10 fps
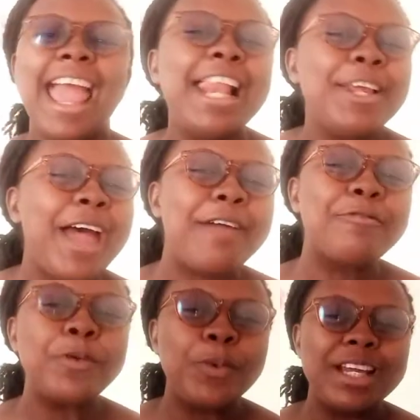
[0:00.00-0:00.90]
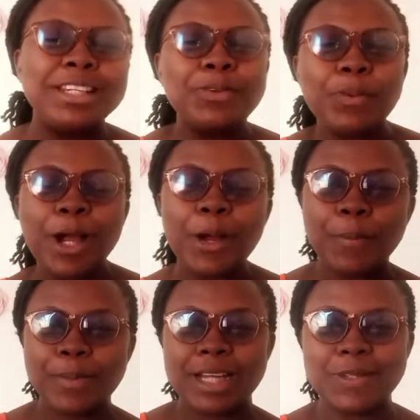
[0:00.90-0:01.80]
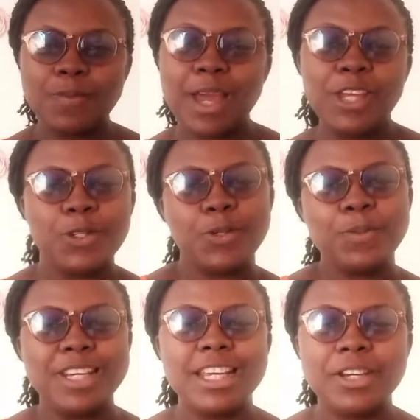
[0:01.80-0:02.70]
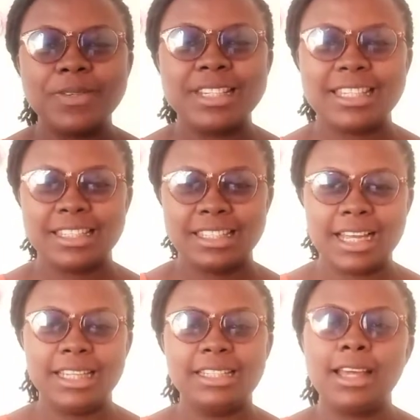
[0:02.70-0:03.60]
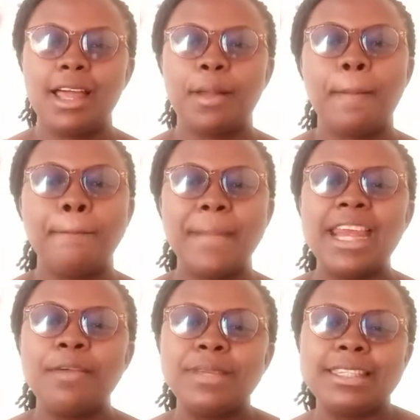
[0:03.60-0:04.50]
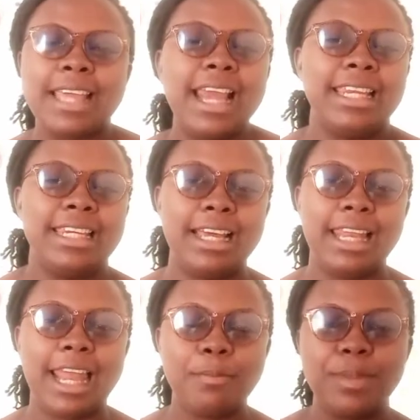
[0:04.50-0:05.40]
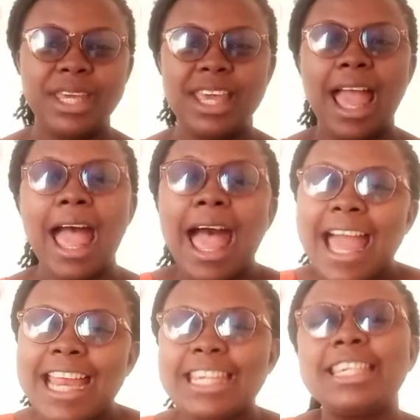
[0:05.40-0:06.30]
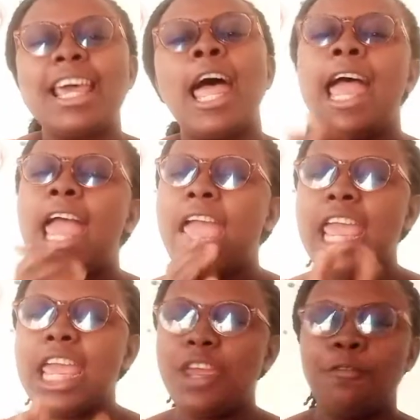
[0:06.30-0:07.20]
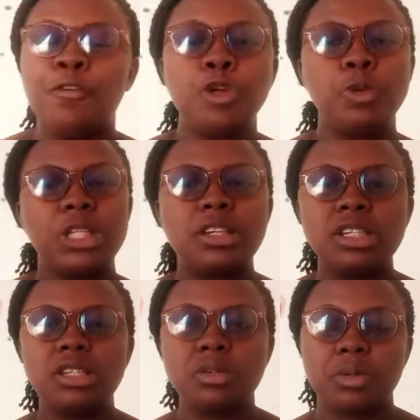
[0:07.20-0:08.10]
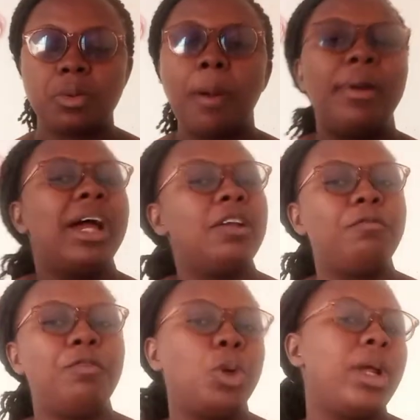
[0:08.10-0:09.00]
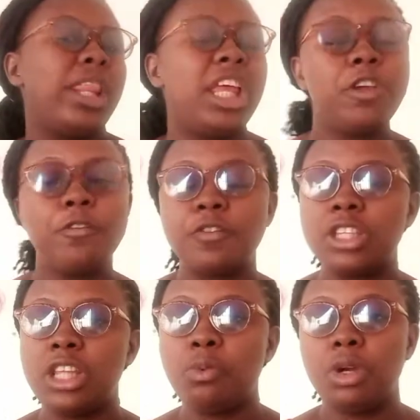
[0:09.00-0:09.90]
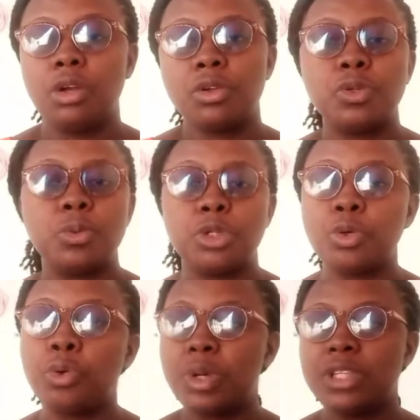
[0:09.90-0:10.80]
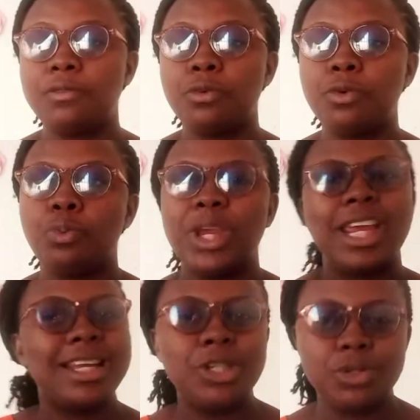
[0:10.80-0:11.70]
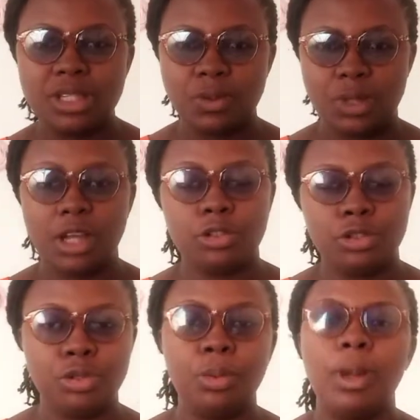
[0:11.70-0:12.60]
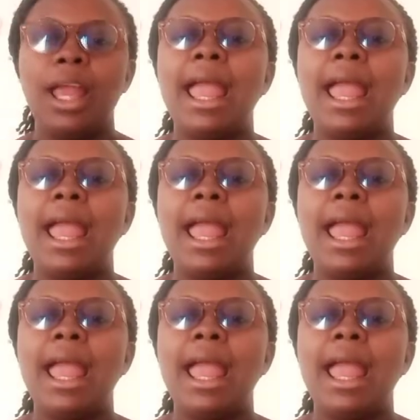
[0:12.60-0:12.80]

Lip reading: Hello everyone, welcome back to my YouTube channel. This is Talita. My name is Elena Labi, and if you're a returning subscriber and viewer, thank you for staying with us. We're so grateful. We can't do this without you.